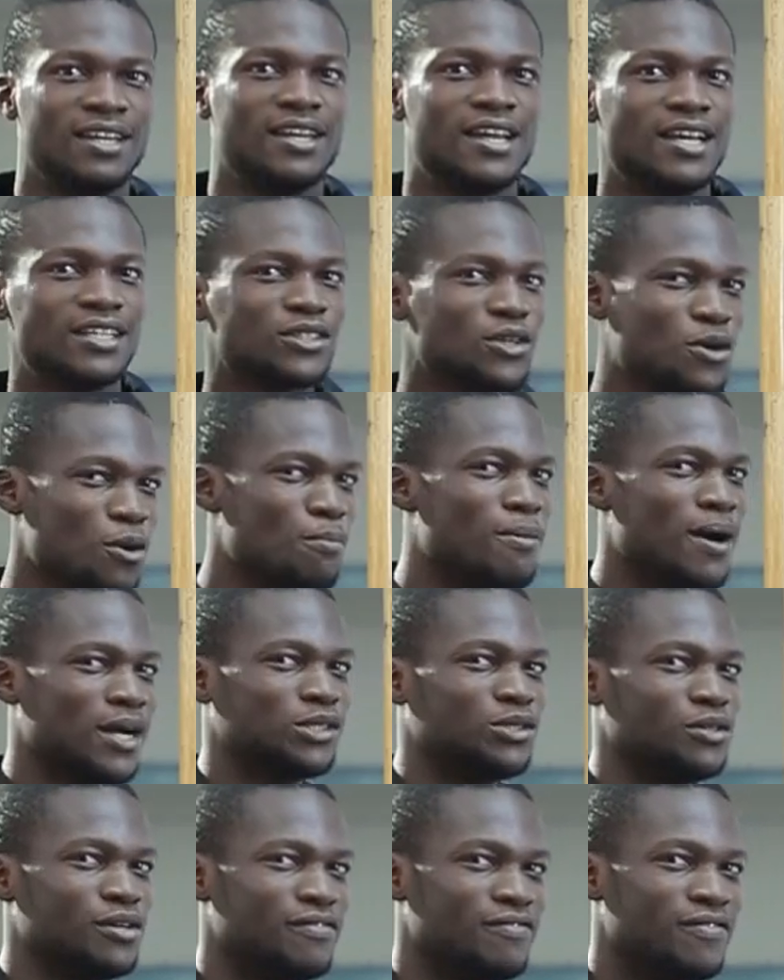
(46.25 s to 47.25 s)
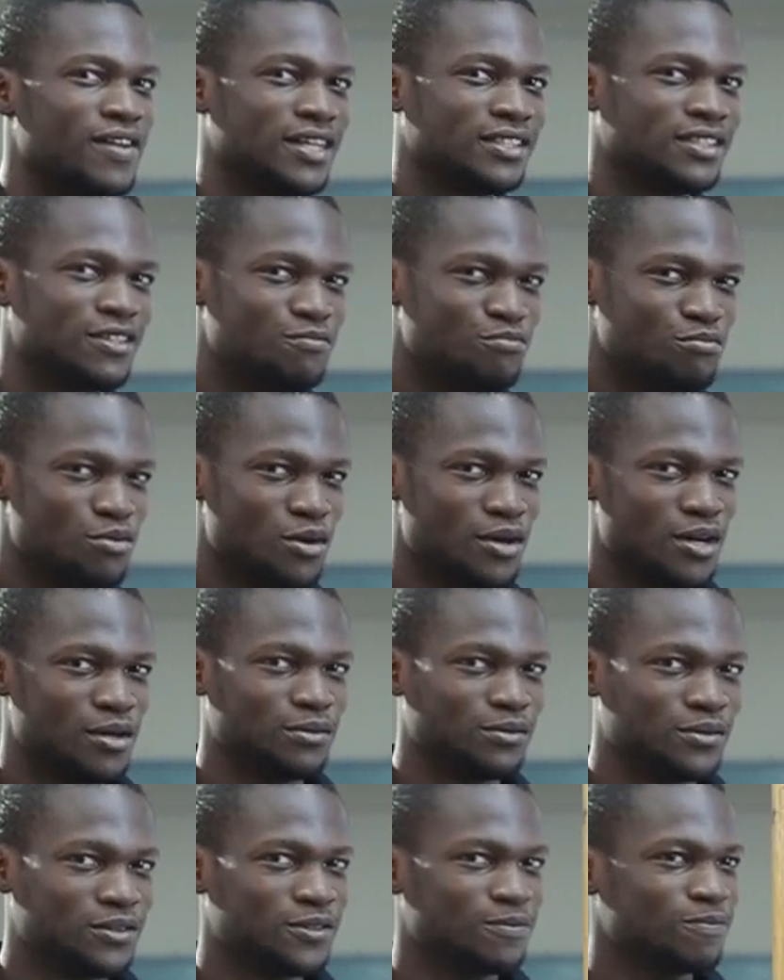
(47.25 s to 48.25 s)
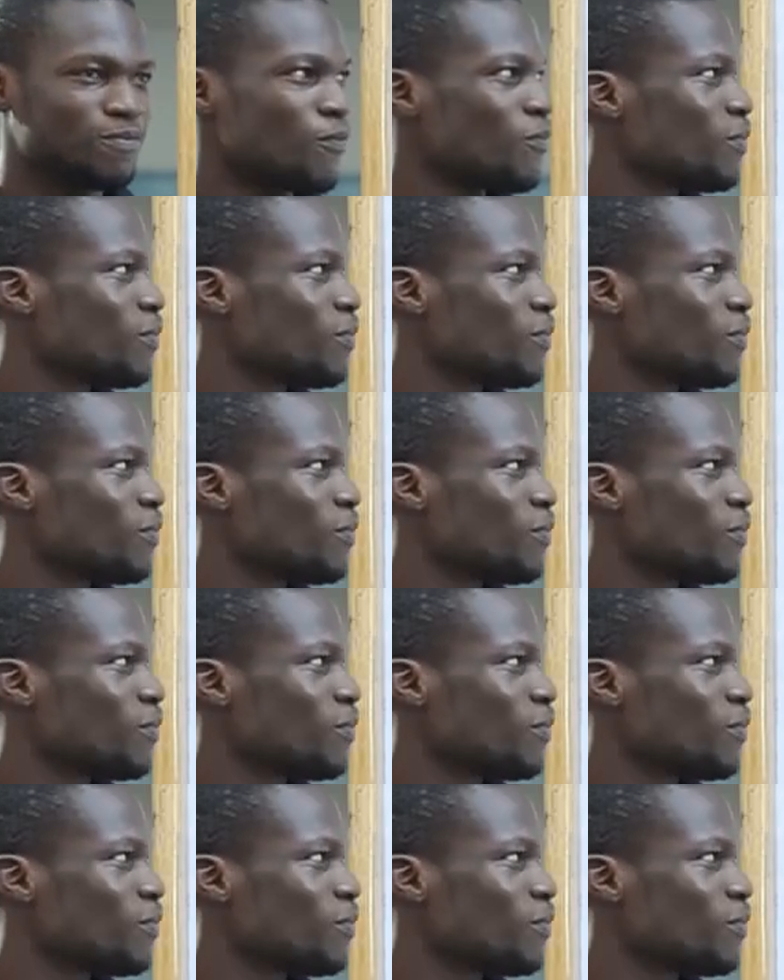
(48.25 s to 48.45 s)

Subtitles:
Let's go back to reflexive pronouns.